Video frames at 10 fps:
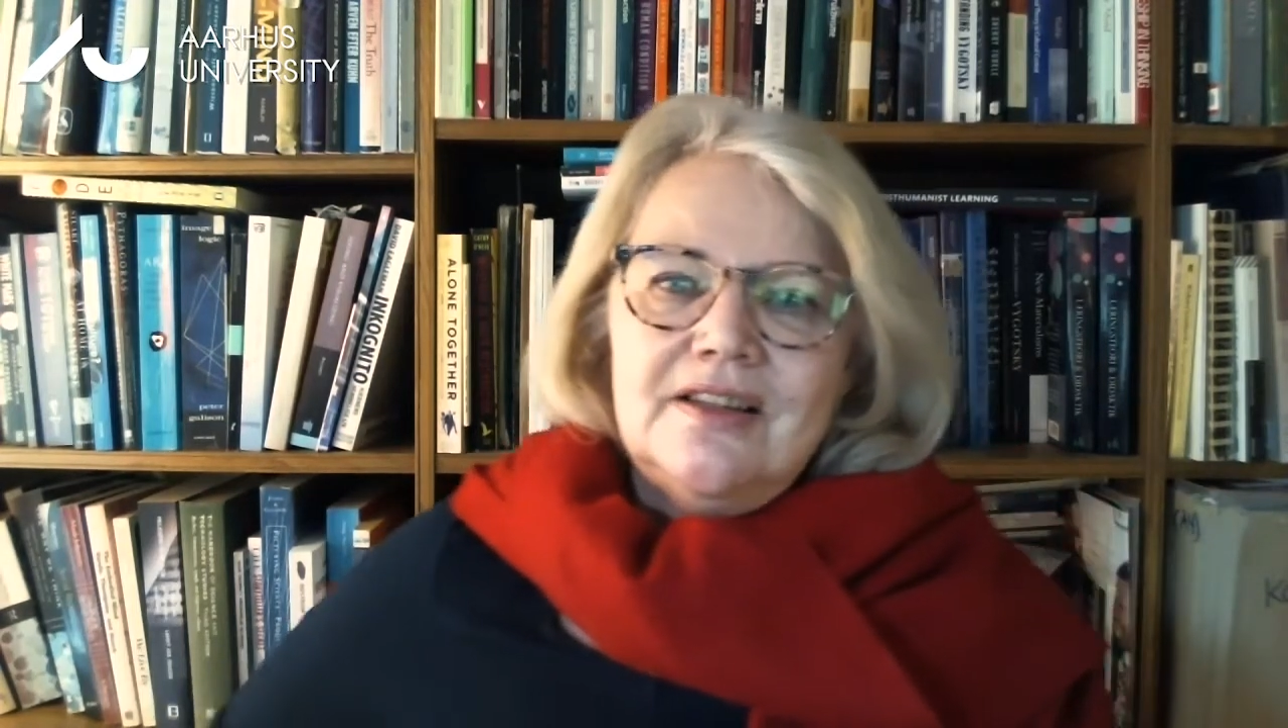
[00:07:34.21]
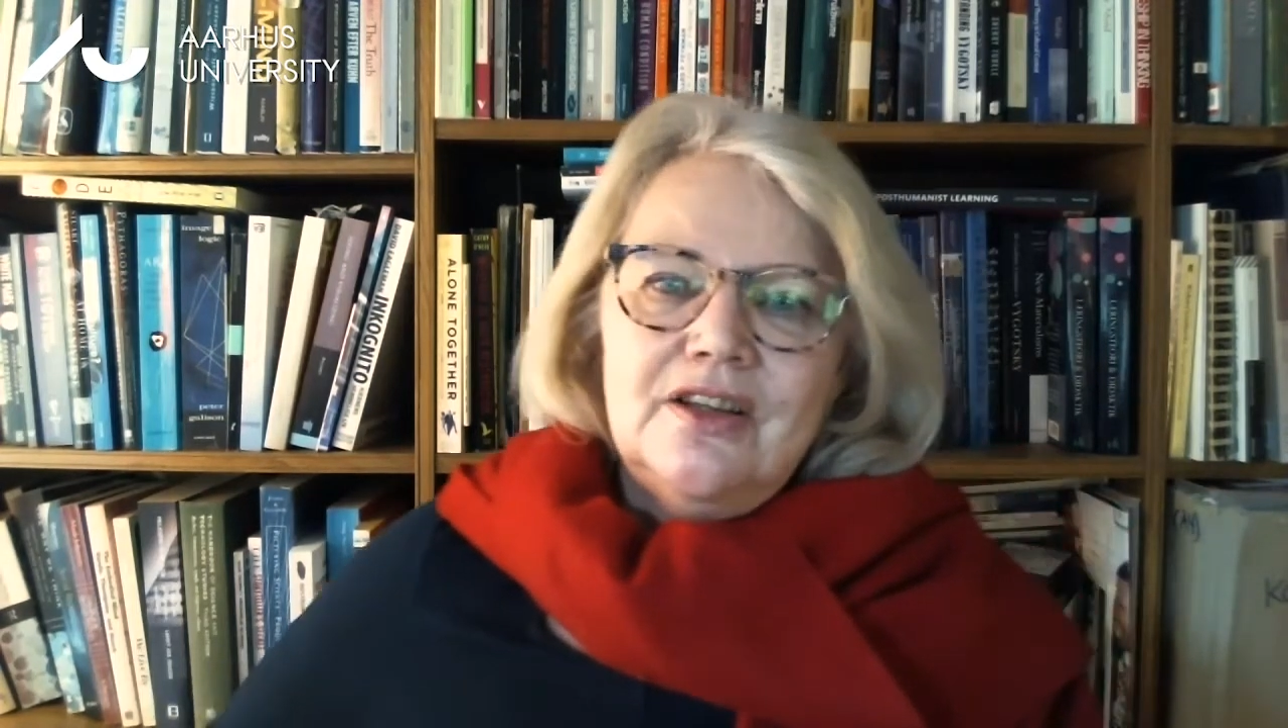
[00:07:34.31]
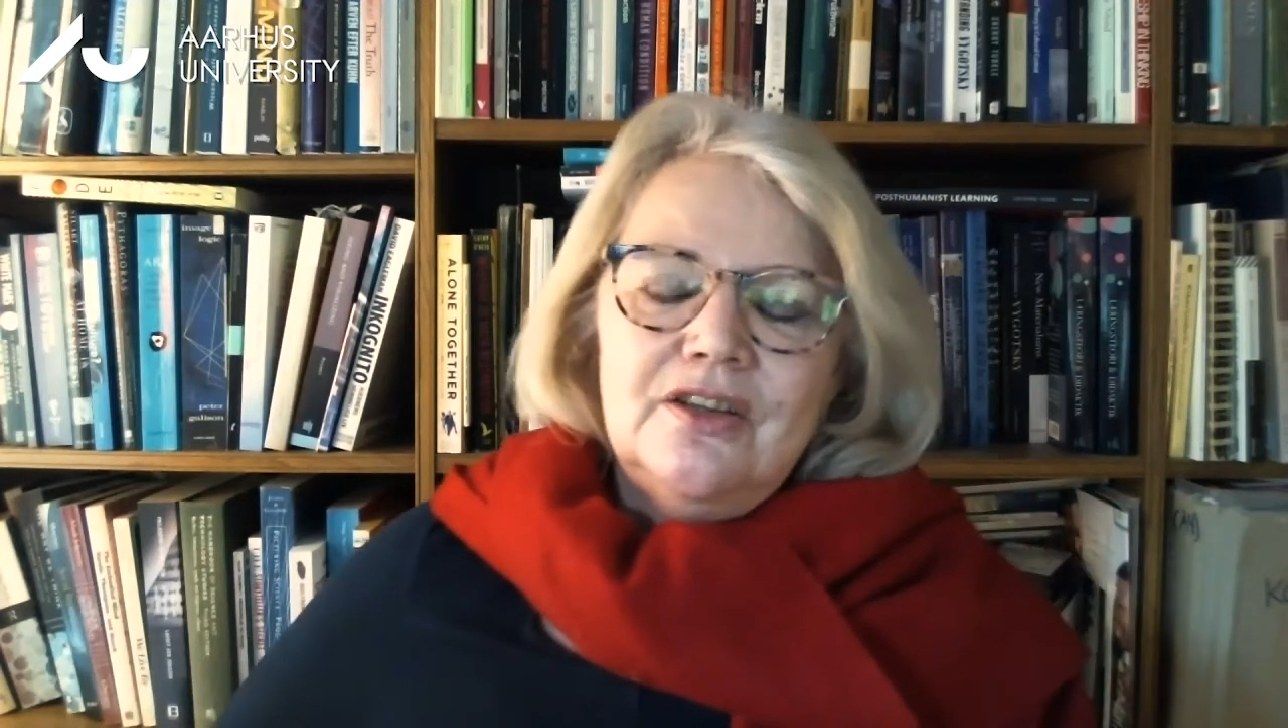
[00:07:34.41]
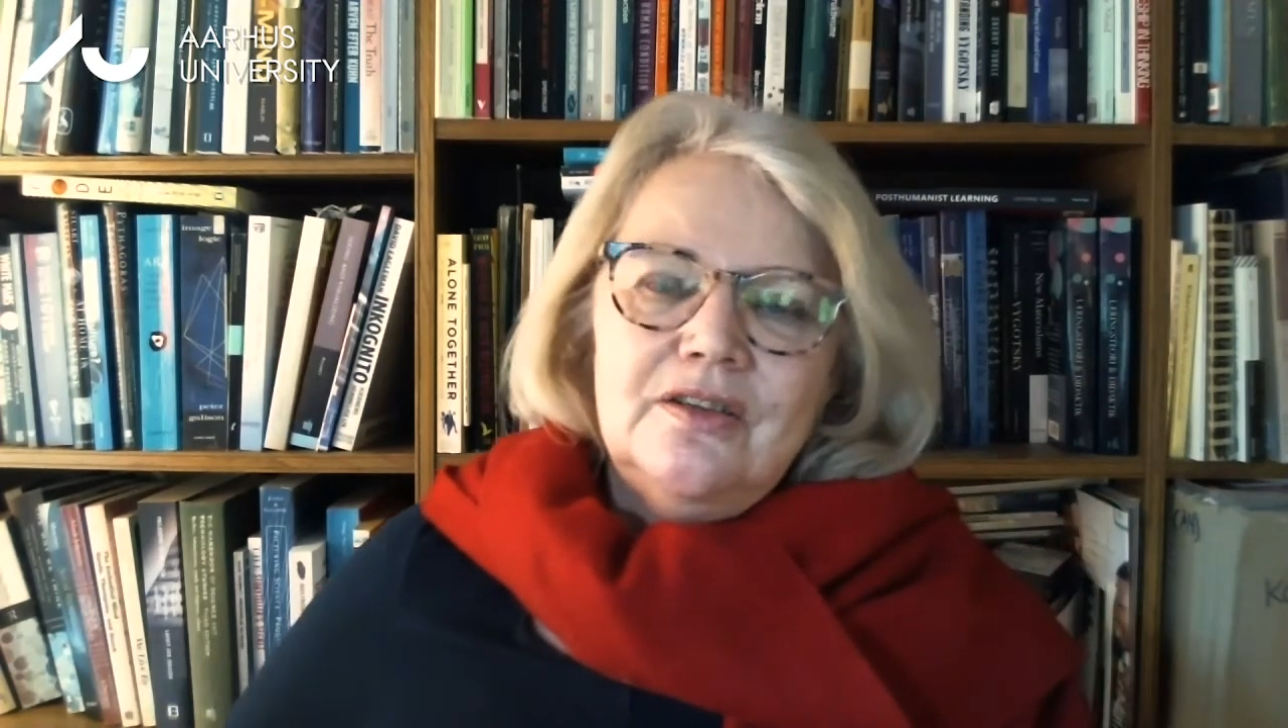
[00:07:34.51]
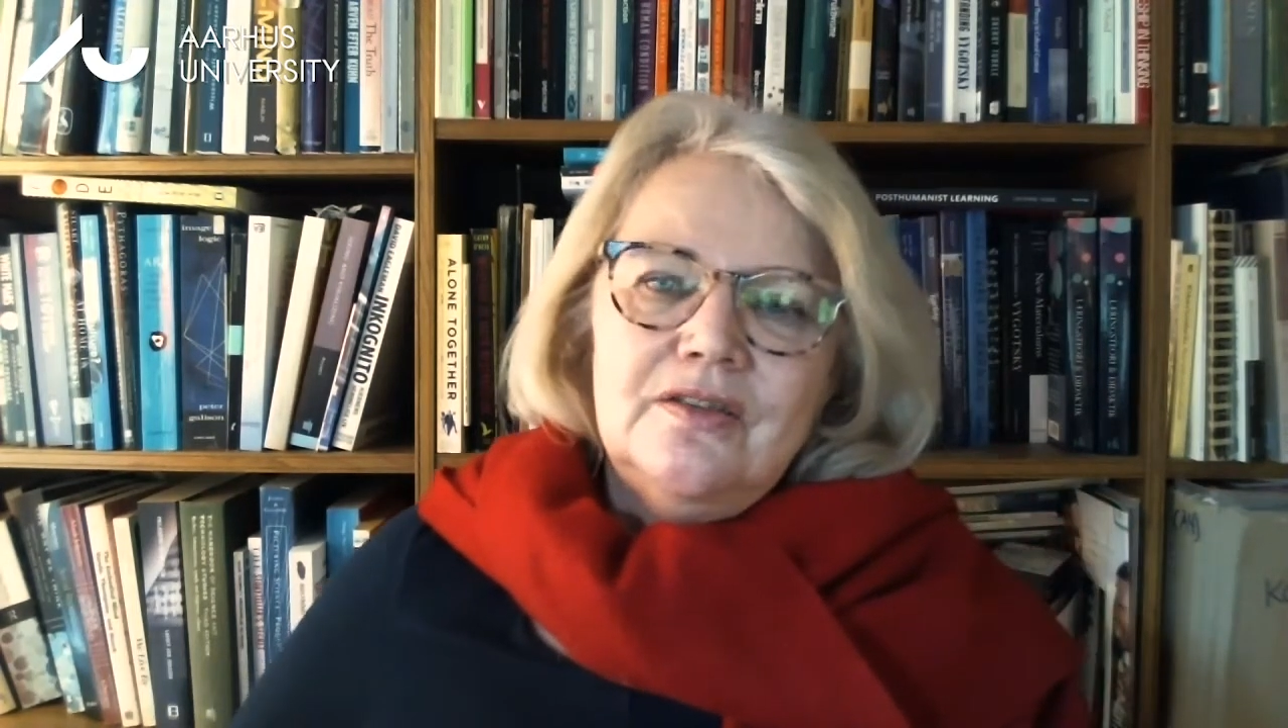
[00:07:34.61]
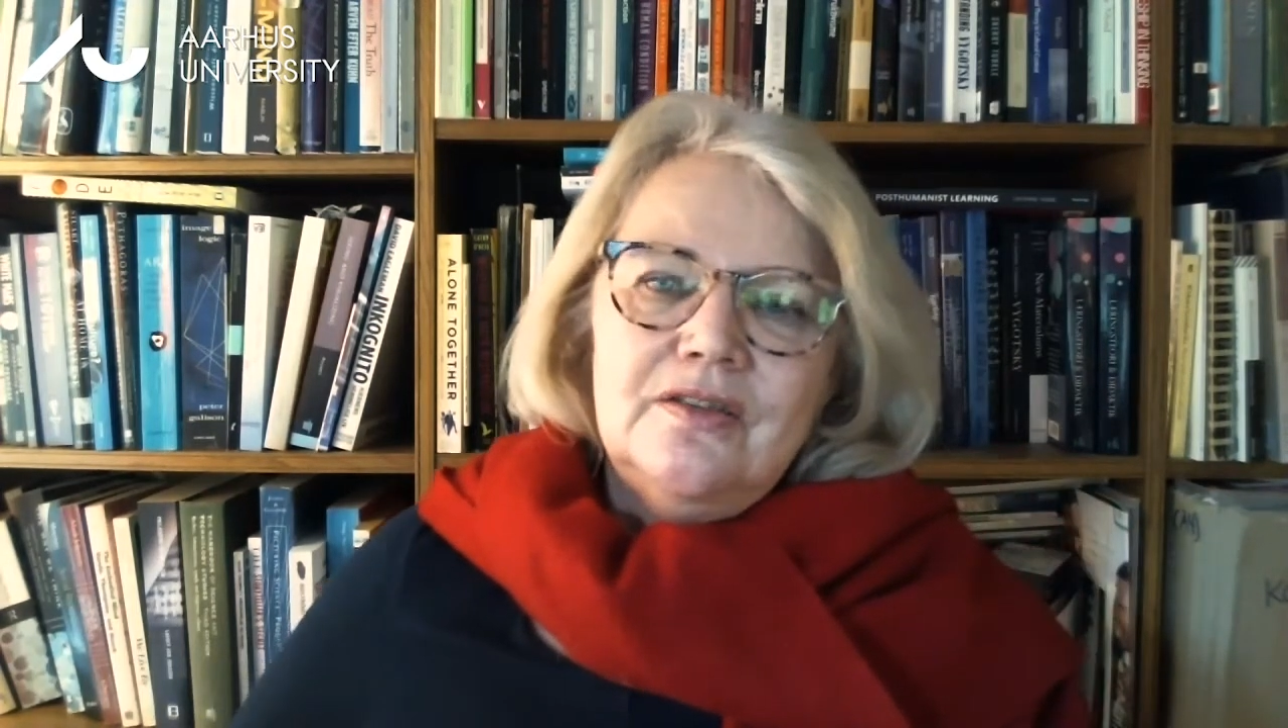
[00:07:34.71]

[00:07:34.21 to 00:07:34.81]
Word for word: uh,